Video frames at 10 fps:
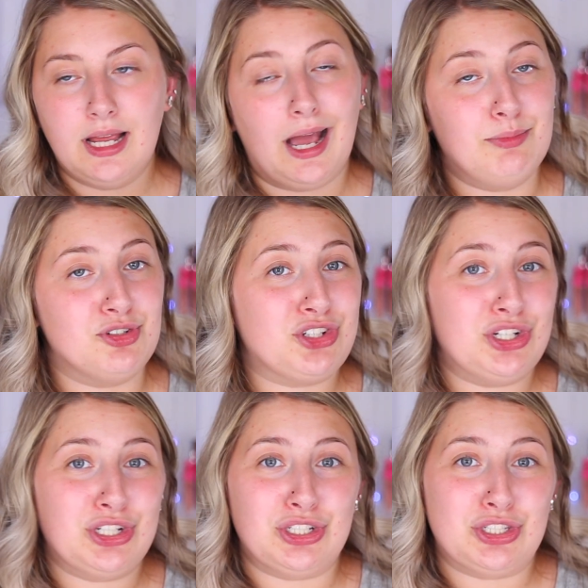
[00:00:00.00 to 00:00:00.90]
I'm just
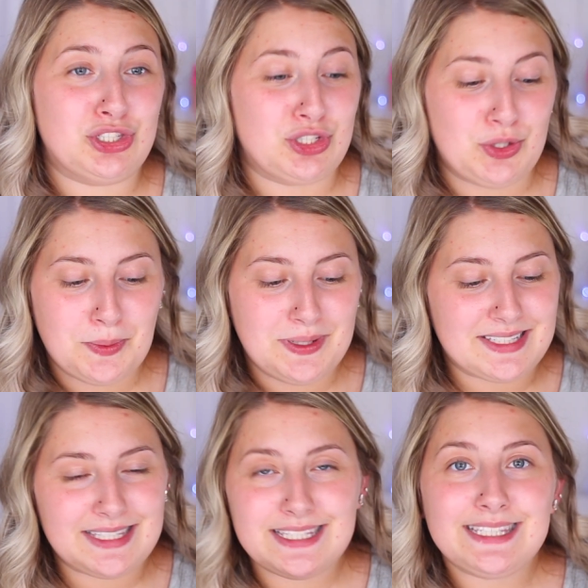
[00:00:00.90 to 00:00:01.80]
gonna assume
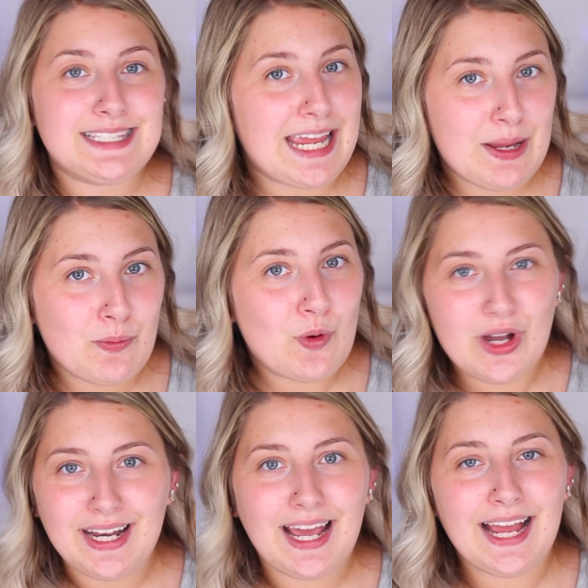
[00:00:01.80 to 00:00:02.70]
it's the same
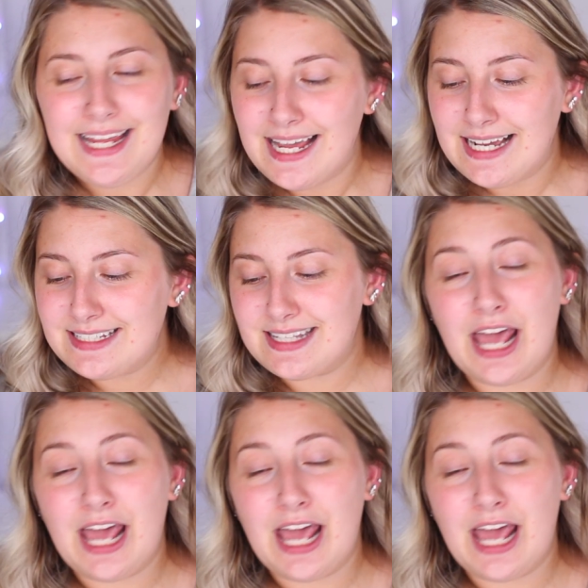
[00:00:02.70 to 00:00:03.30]
one, I guess.